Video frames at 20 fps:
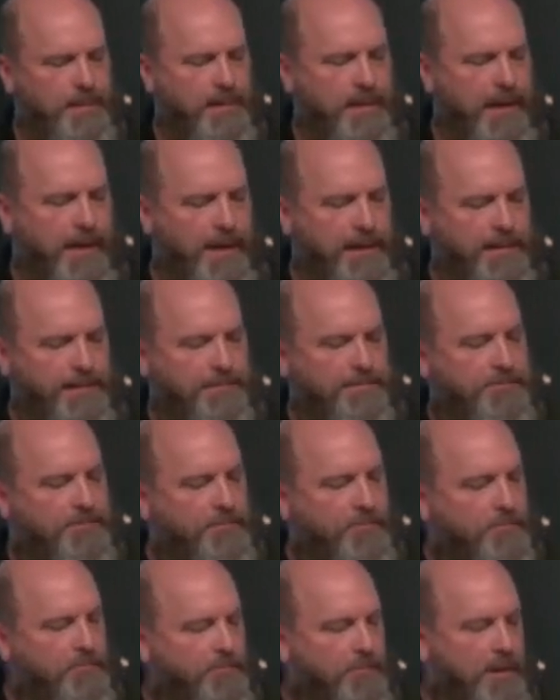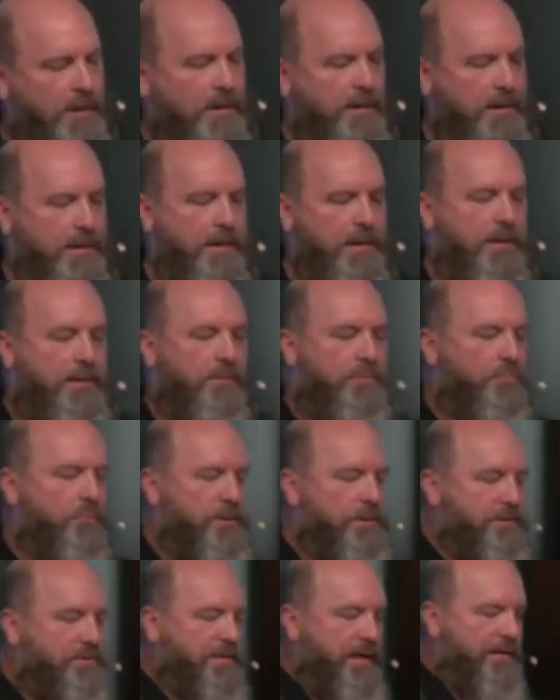I
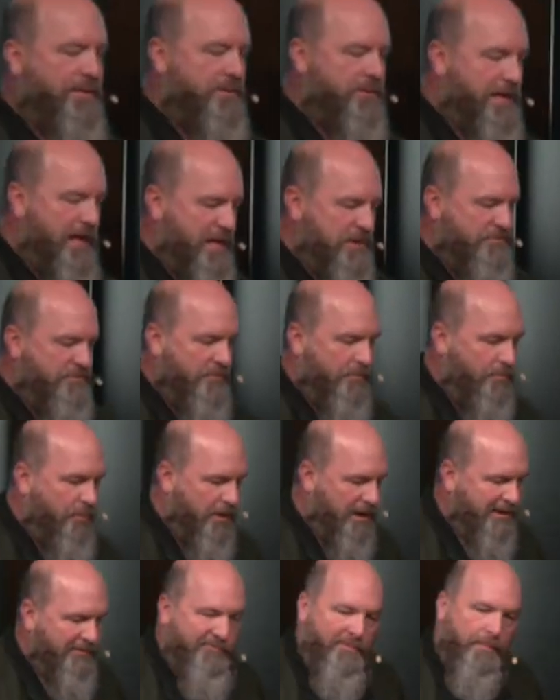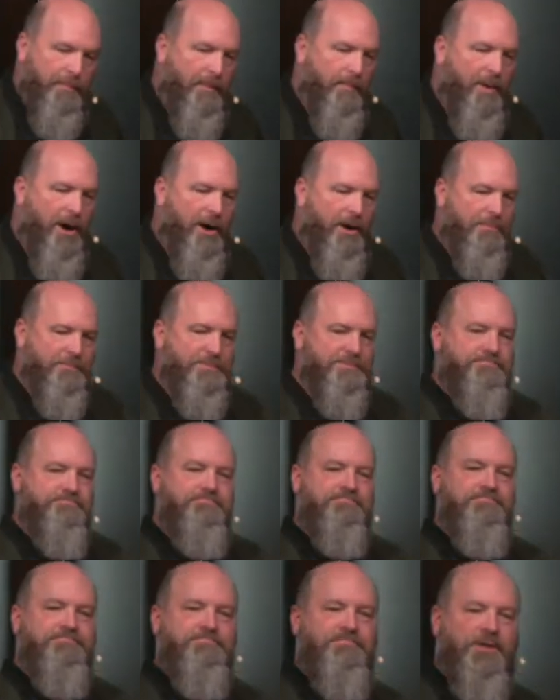really thank you guys for praying for my mom
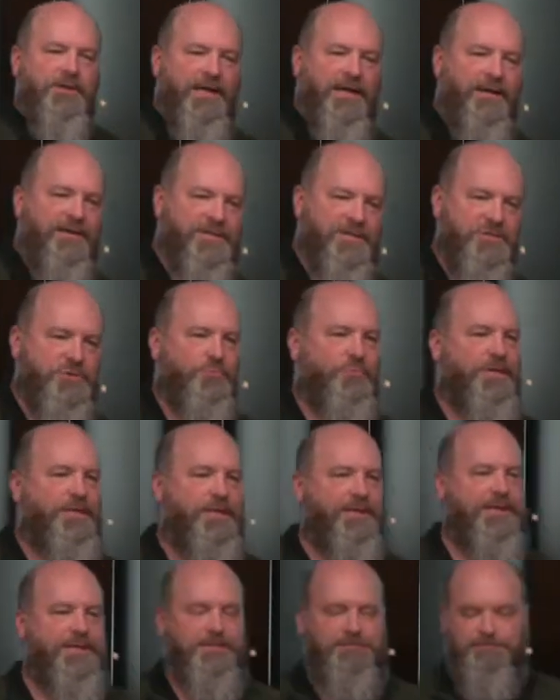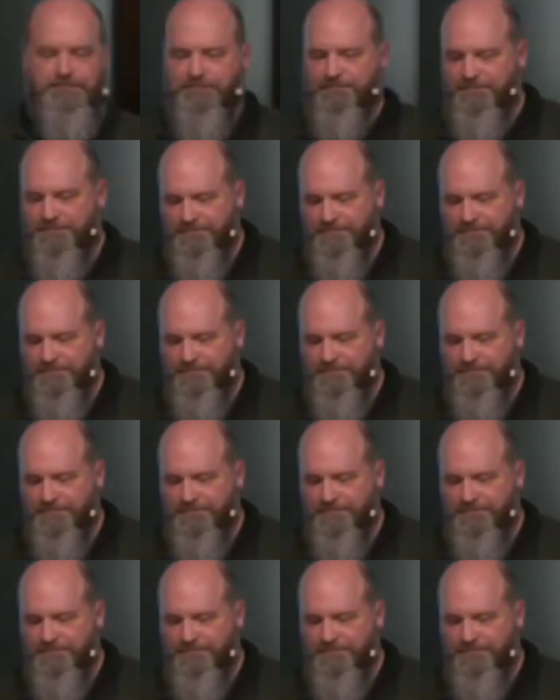again this week, and